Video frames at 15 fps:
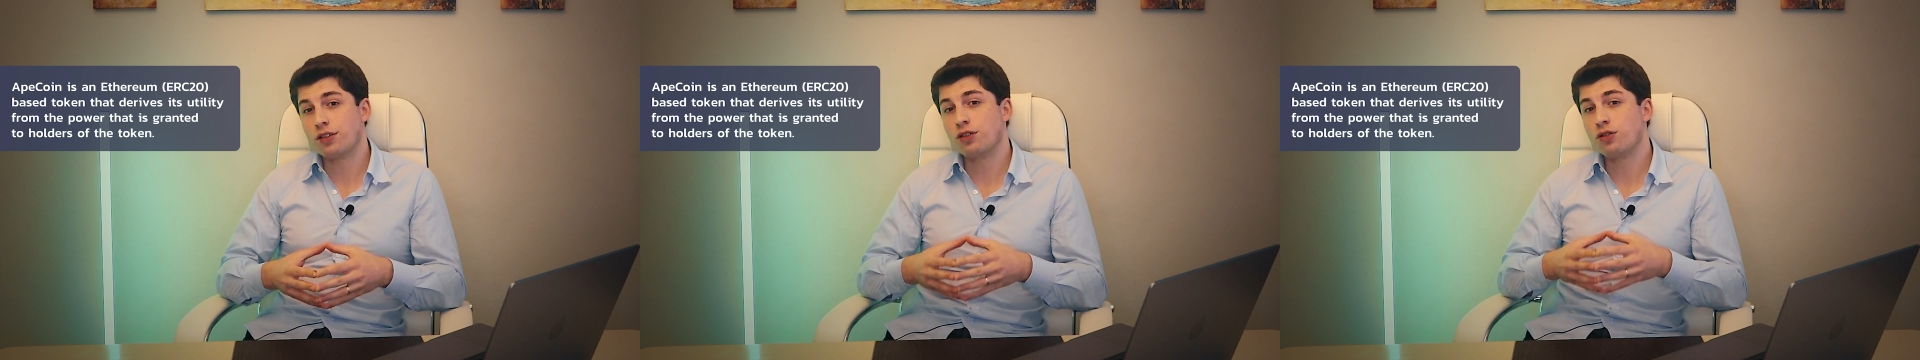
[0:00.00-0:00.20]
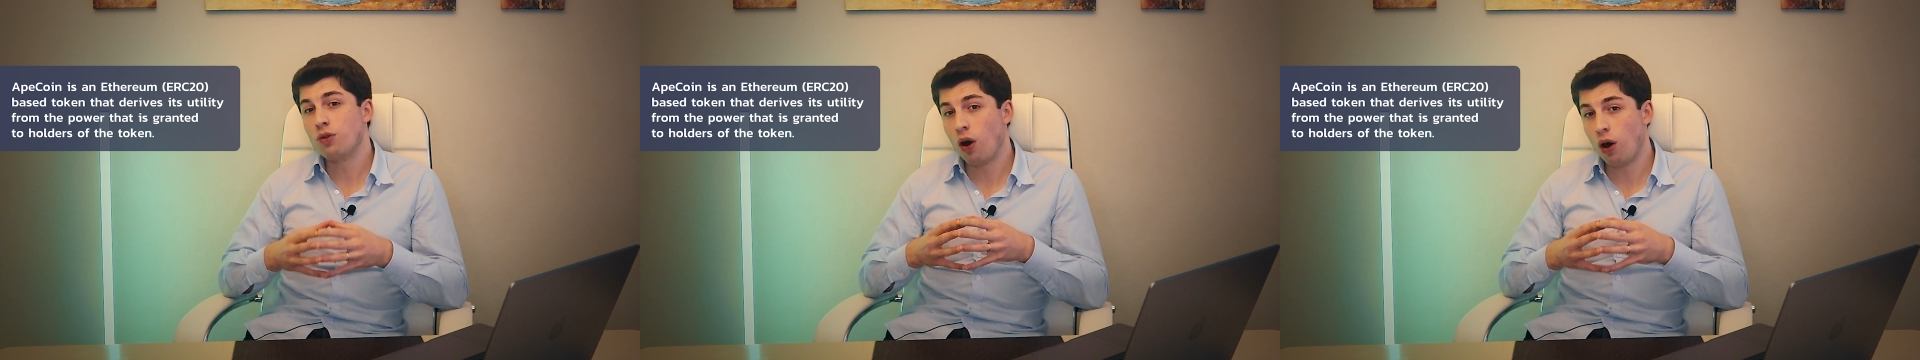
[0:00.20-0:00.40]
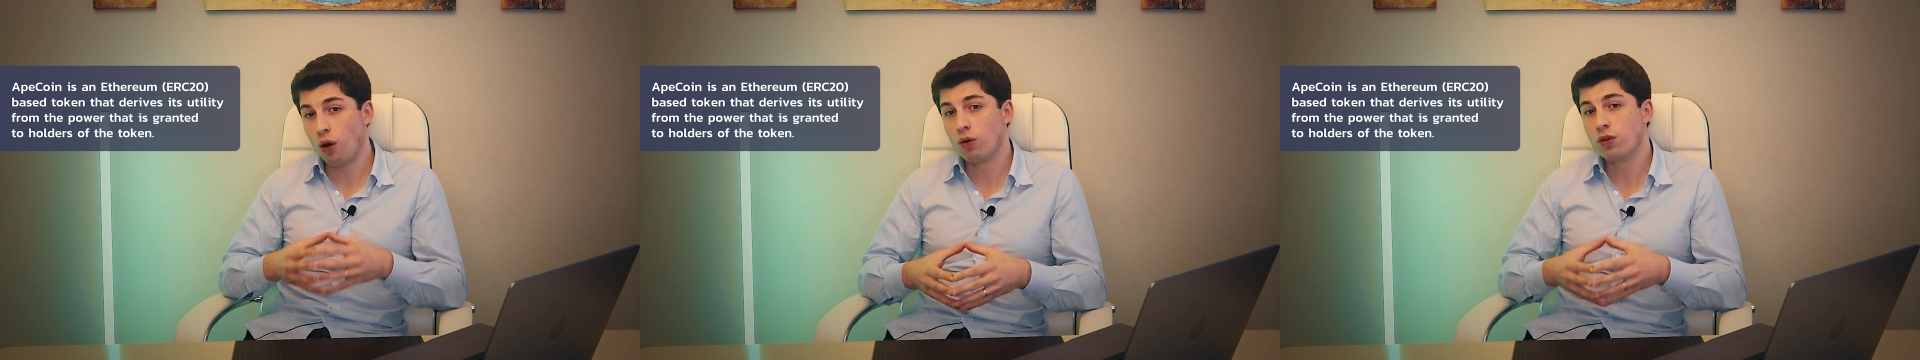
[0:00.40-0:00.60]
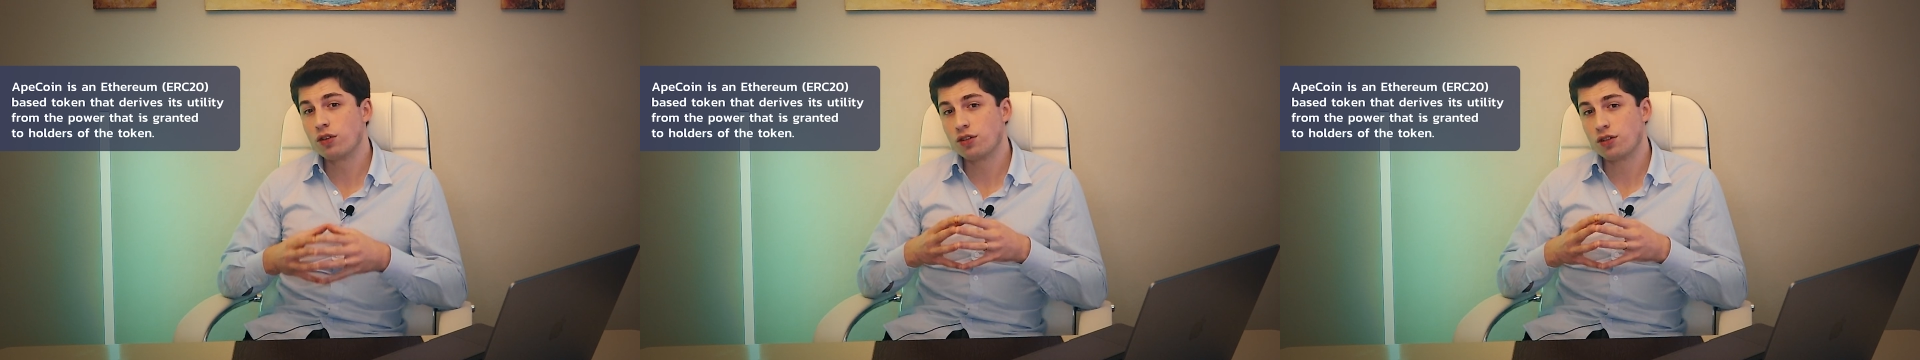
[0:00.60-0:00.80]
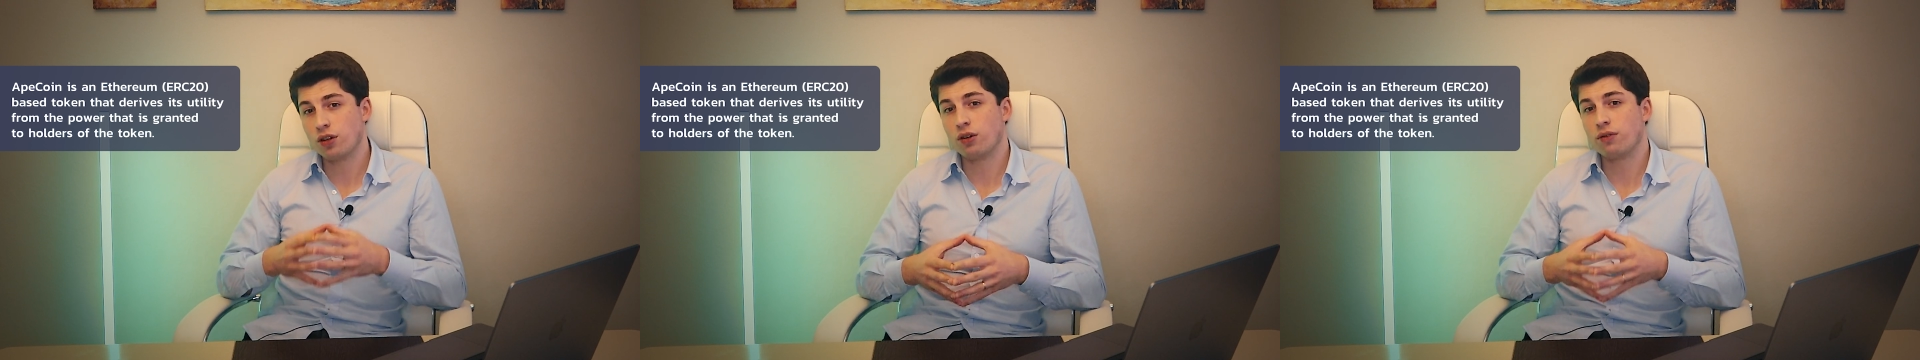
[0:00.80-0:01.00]
to
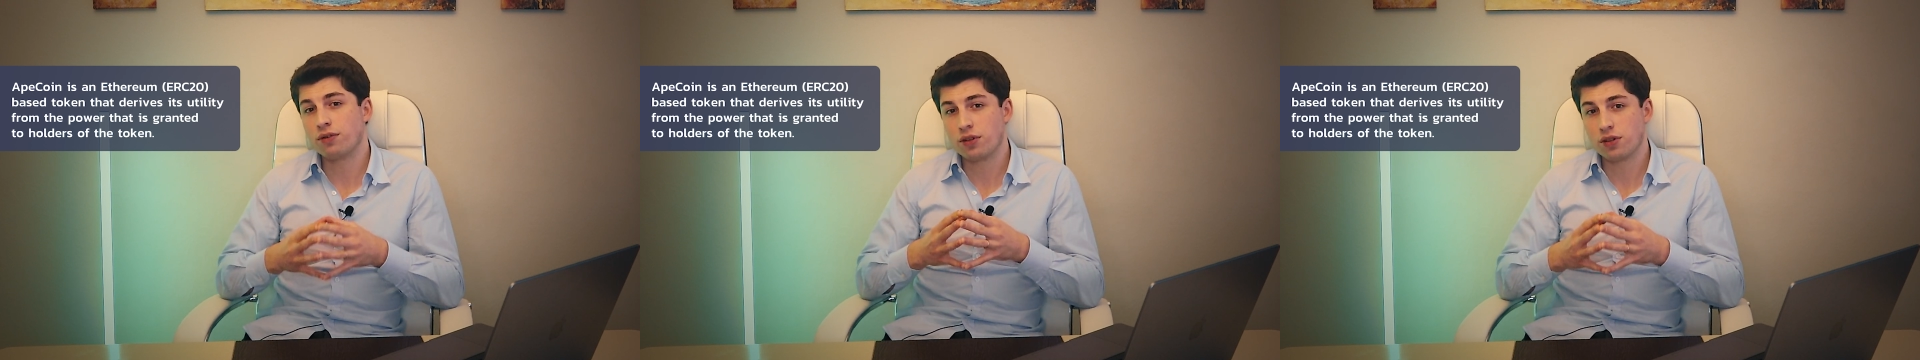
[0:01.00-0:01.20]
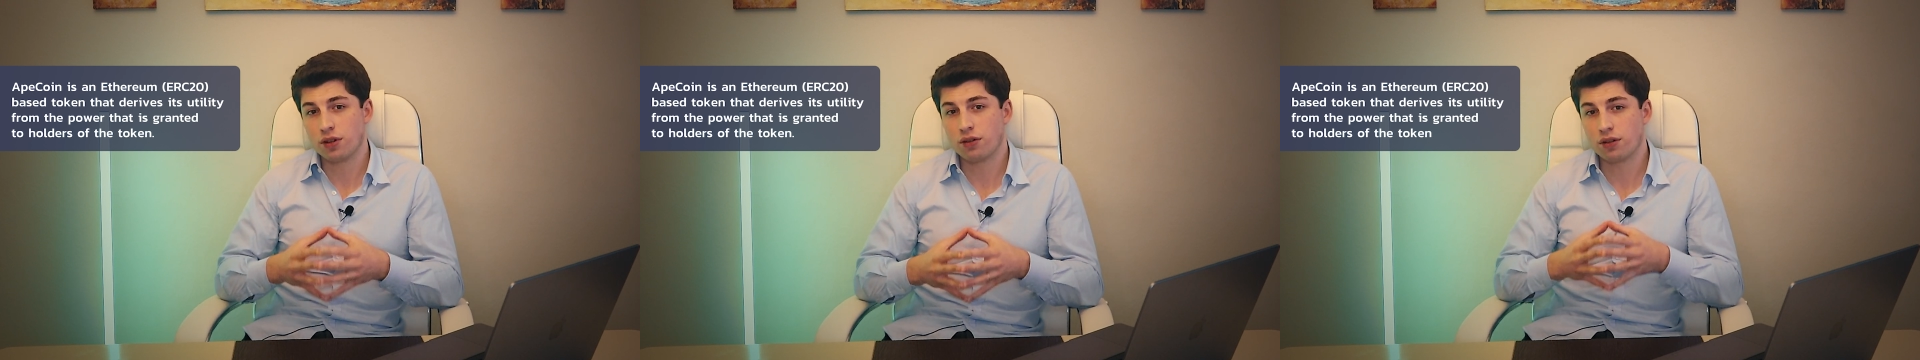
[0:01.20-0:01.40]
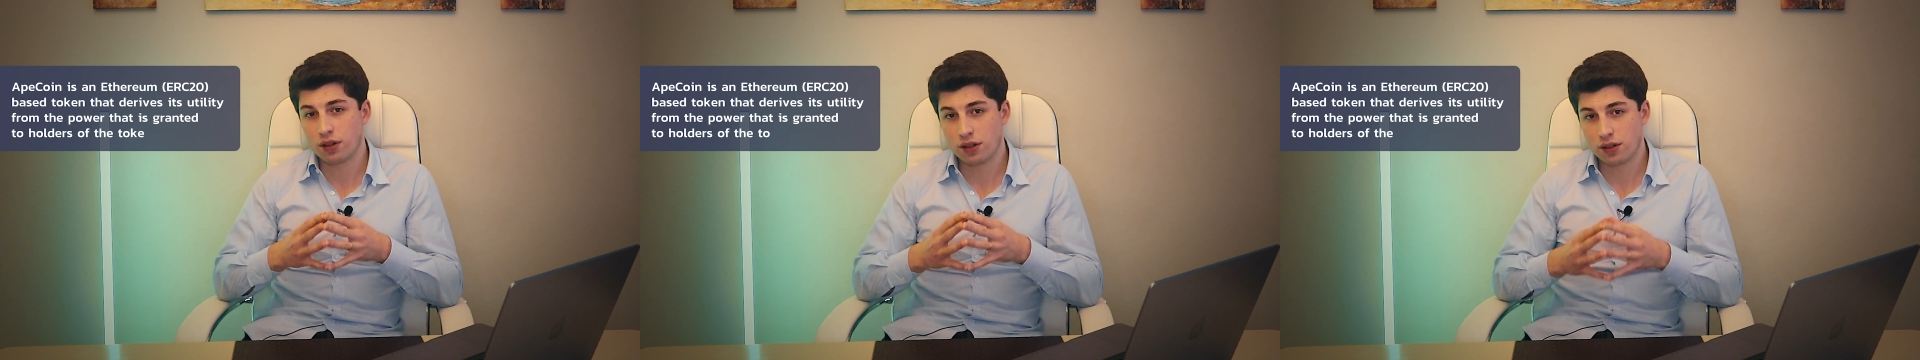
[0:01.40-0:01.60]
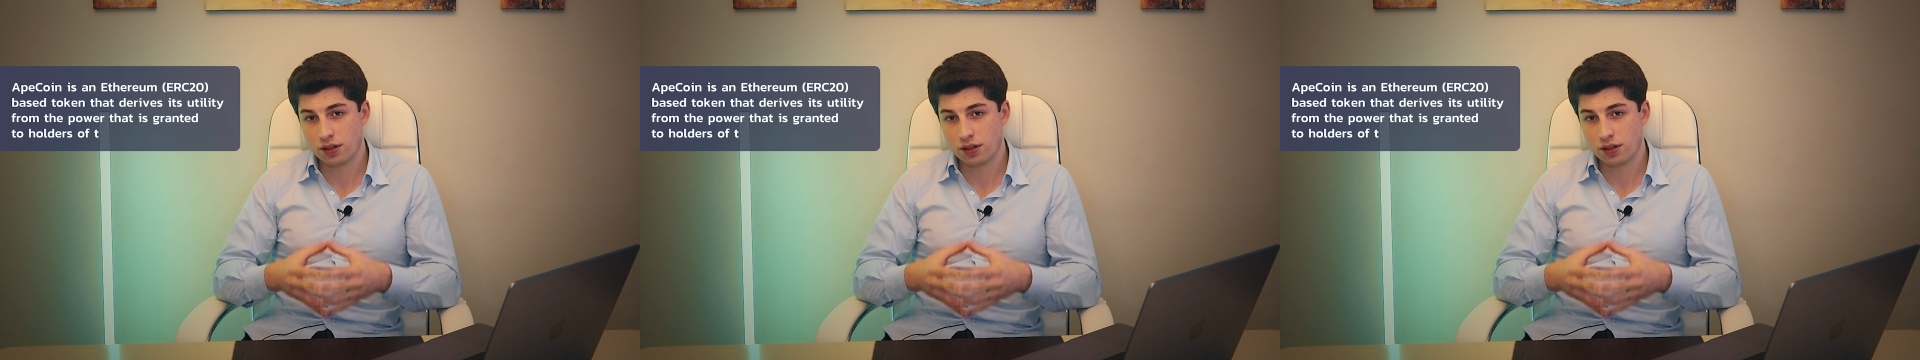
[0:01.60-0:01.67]
holders of the token